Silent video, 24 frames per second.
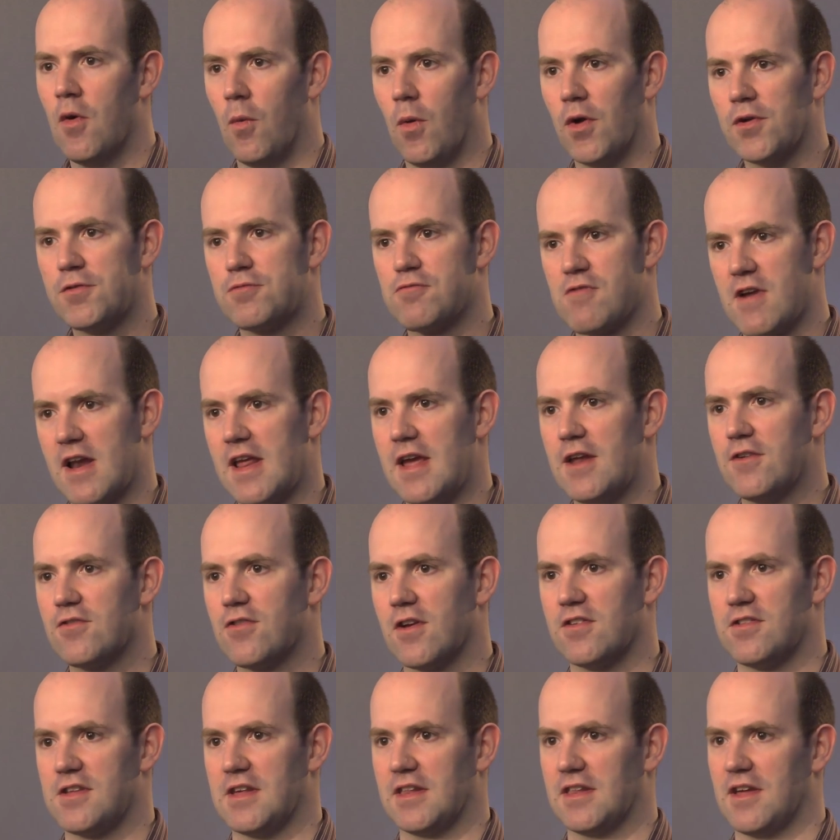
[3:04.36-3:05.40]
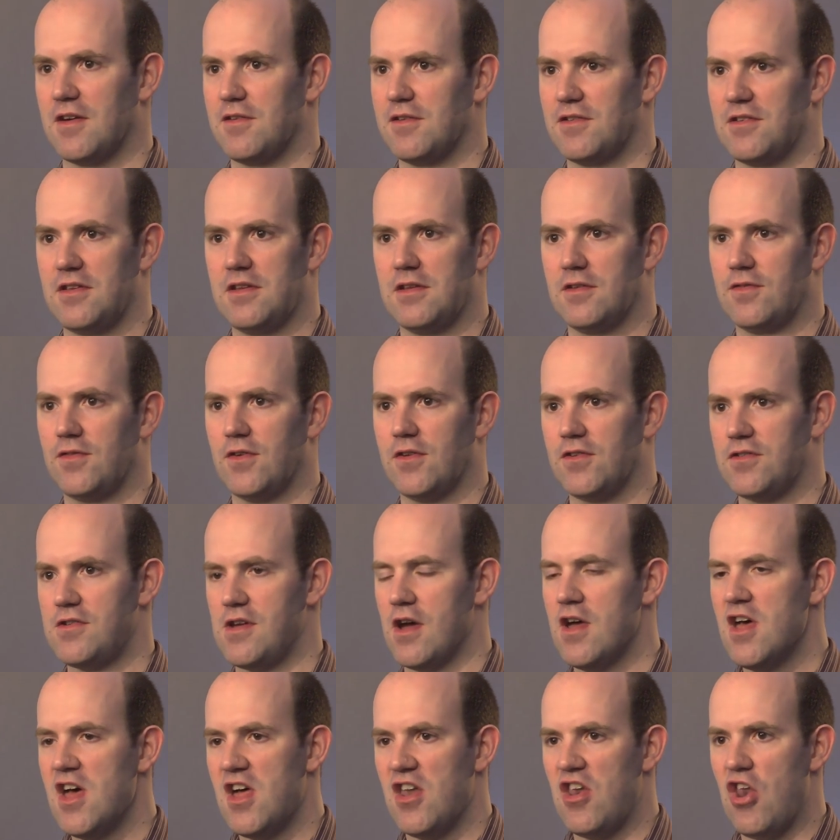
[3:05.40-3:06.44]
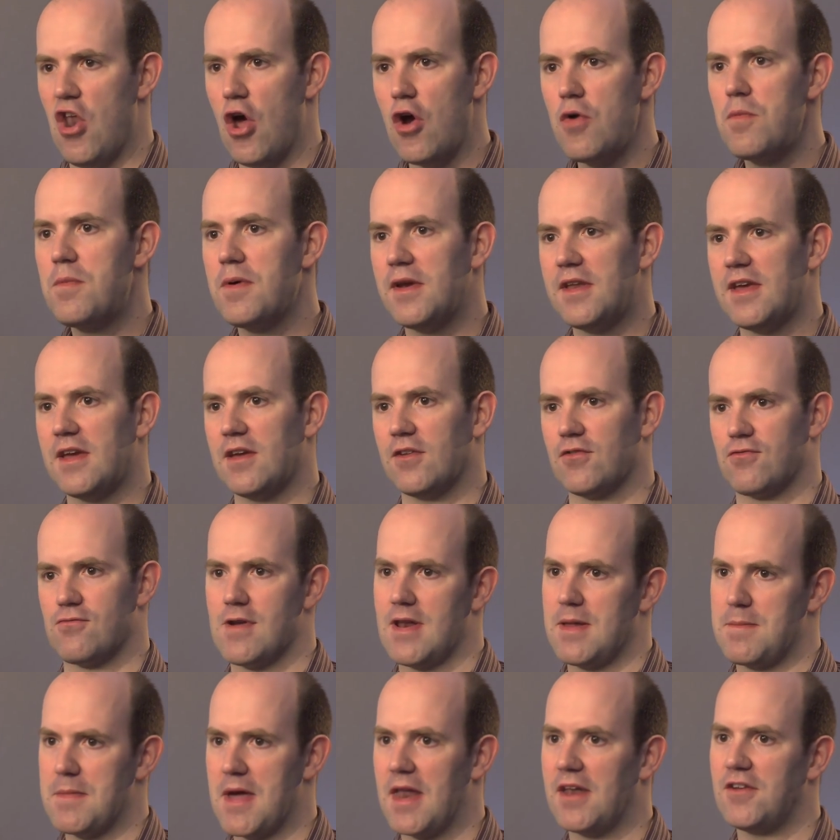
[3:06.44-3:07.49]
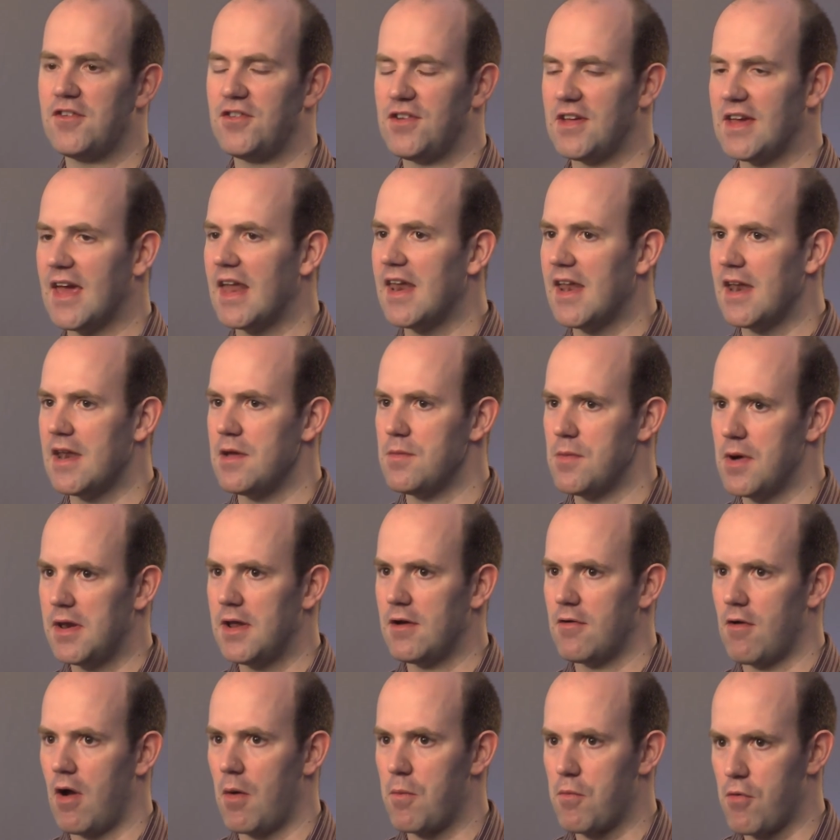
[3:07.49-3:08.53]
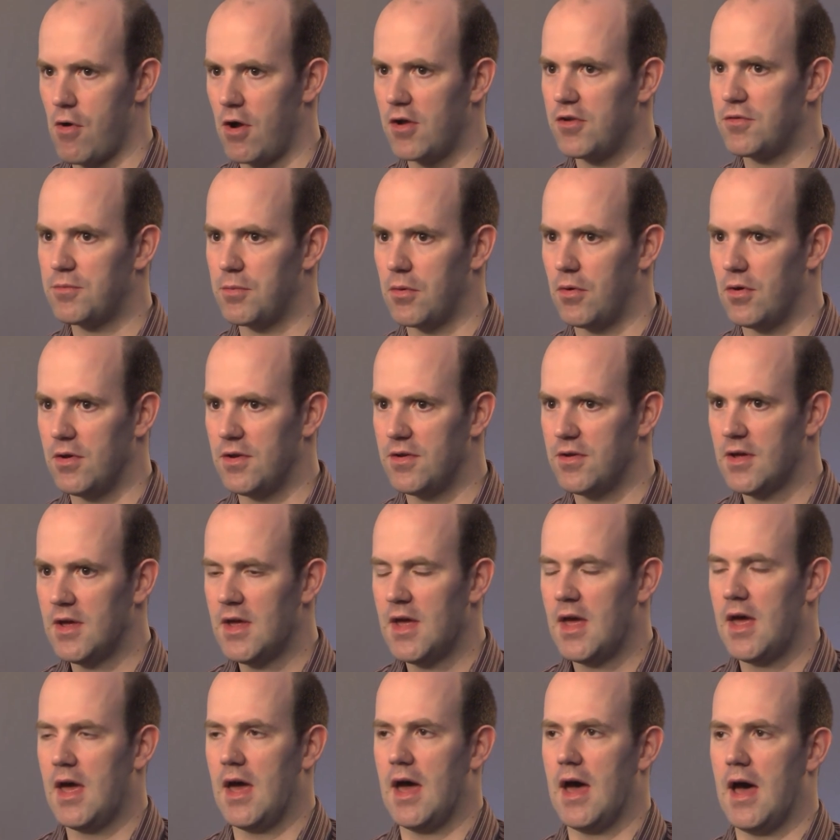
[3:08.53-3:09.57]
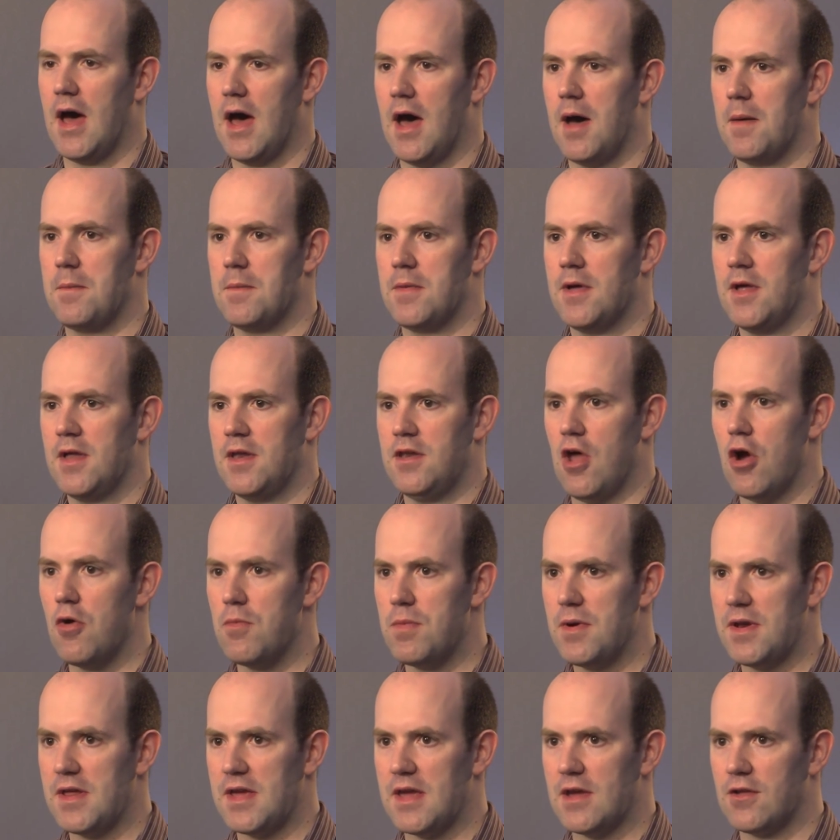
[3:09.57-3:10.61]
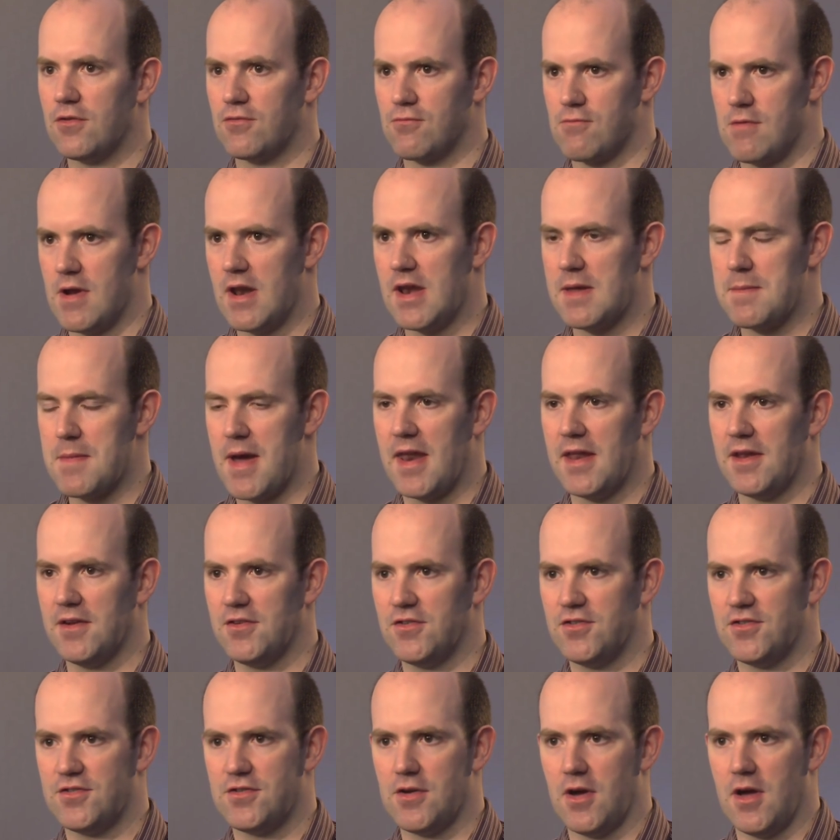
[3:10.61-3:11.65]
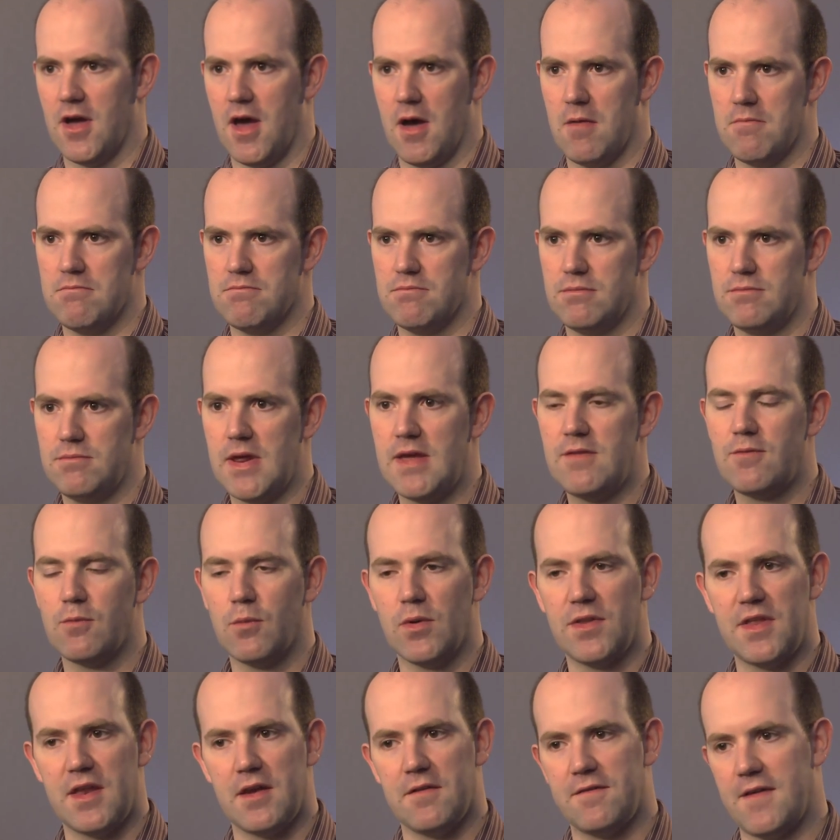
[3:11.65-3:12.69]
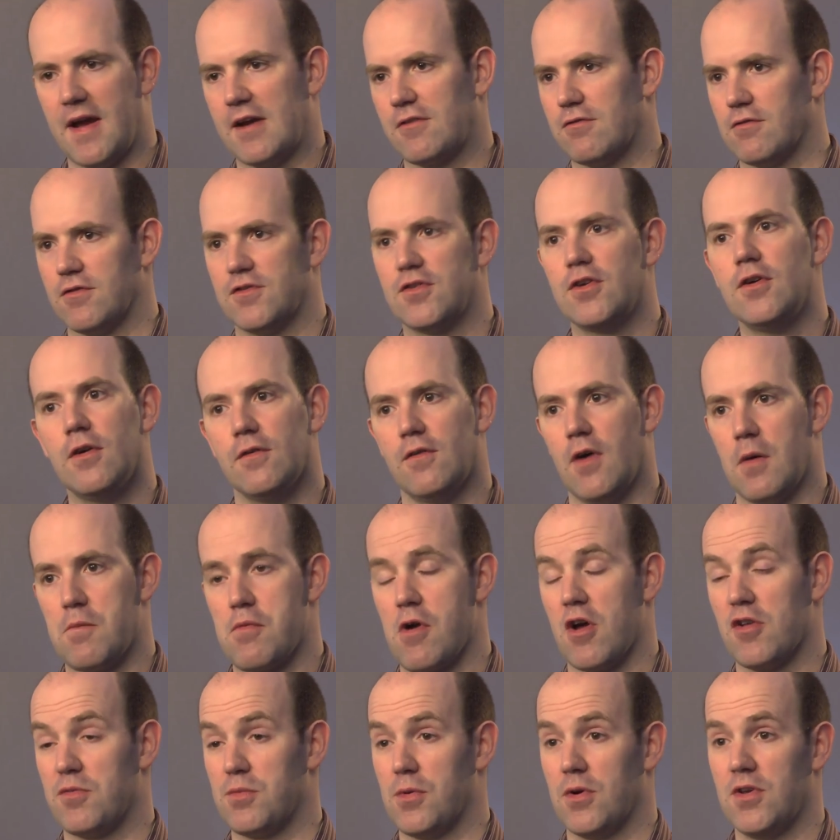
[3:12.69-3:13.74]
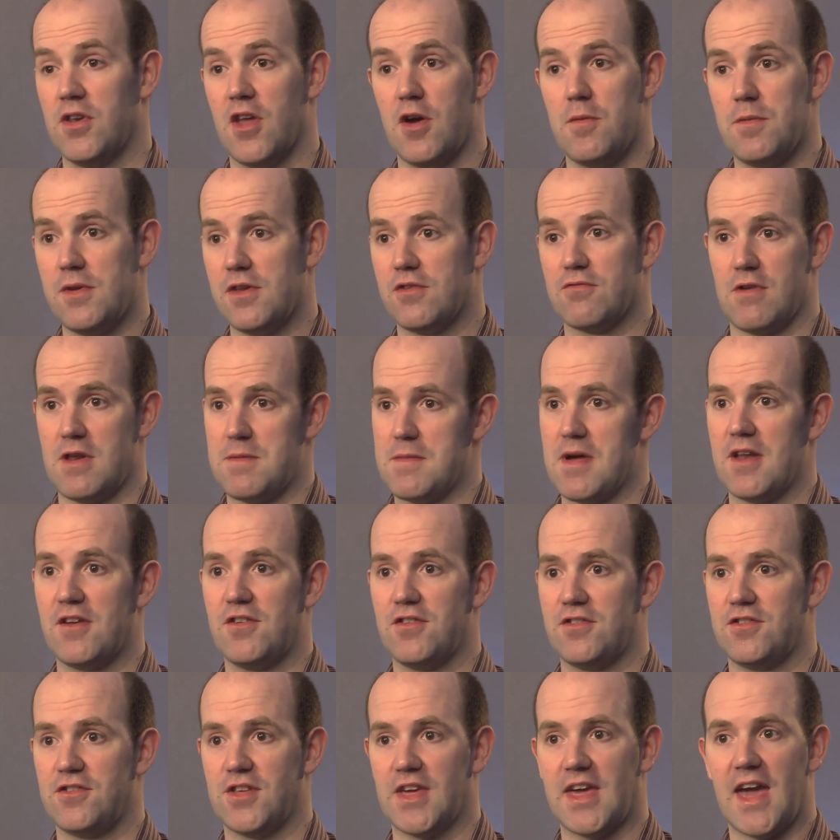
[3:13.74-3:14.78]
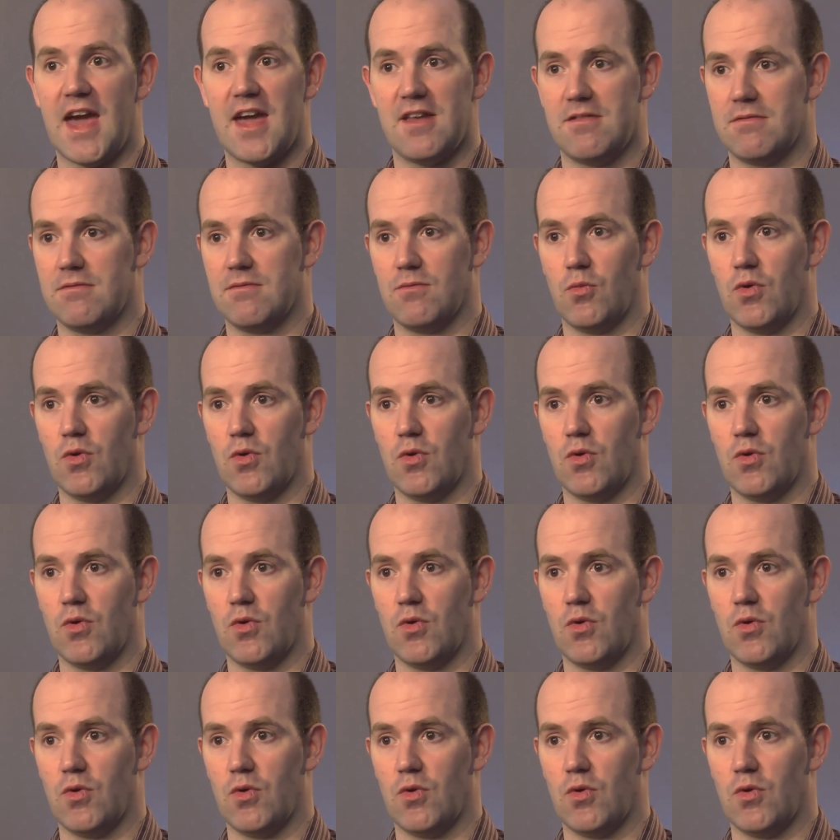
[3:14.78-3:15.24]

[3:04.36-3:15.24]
What's really interesting, though, is in the first year, nobody has really managed to get anywhere near our price point. Nobody has really managed, even within a factor of two of our price point, nobody's really managed to get